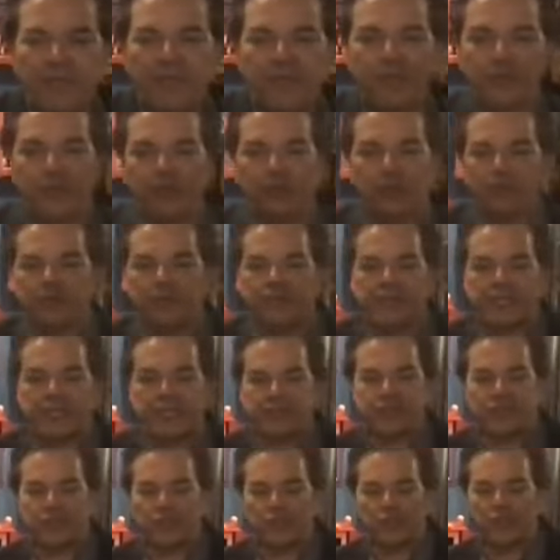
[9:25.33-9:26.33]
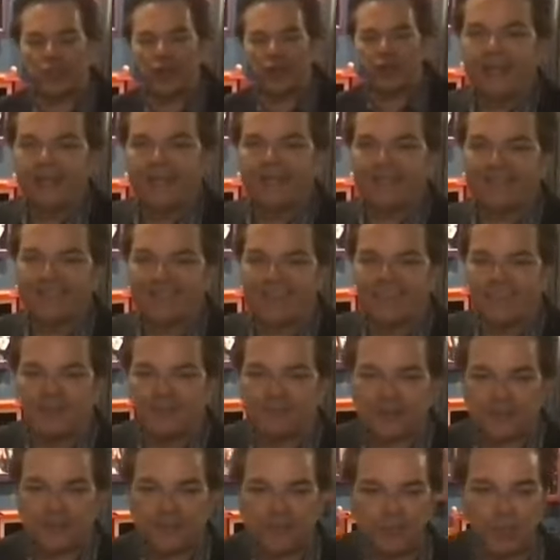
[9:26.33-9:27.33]
a good routine to learn? It's
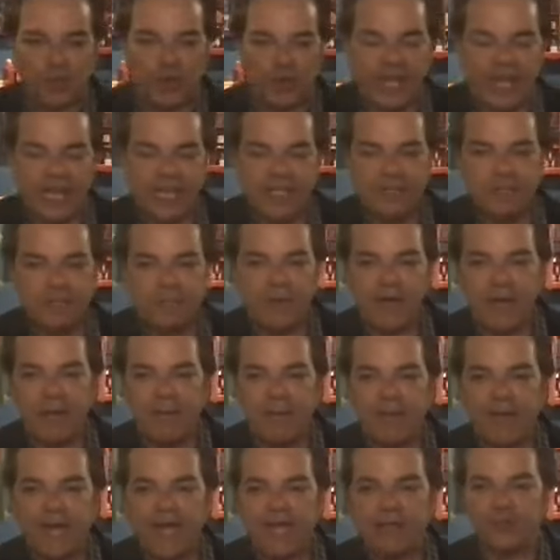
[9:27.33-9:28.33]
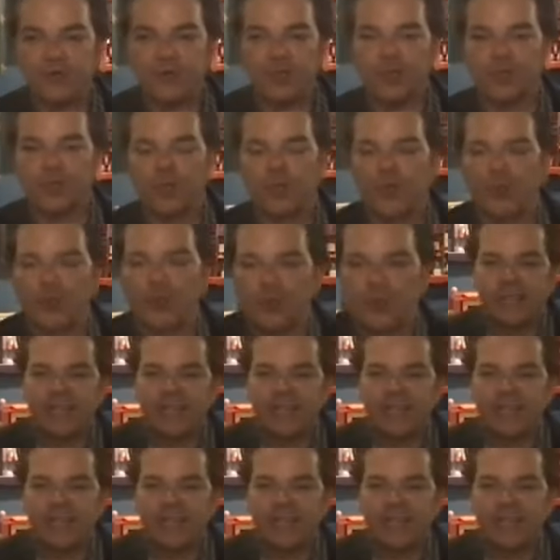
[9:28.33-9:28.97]
Invisible Hands by Patrick Kuhn.